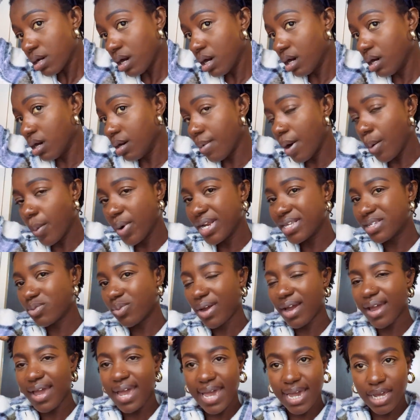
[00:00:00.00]
I wanted to
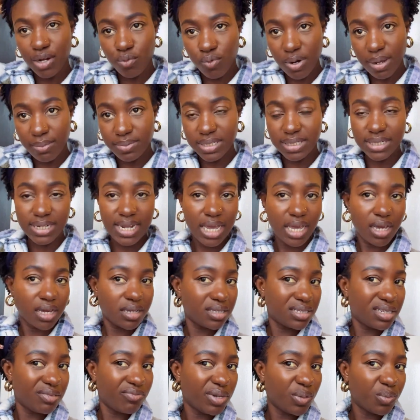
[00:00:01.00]
wear a head wrap today
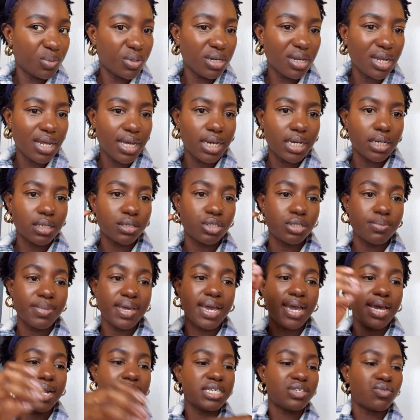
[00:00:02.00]
because I didn't really want to like do my
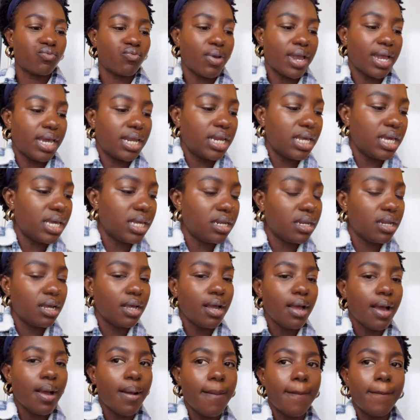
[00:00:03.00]
hair and it's raining,
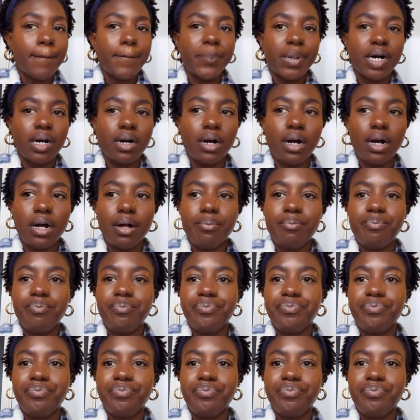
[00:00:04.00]
but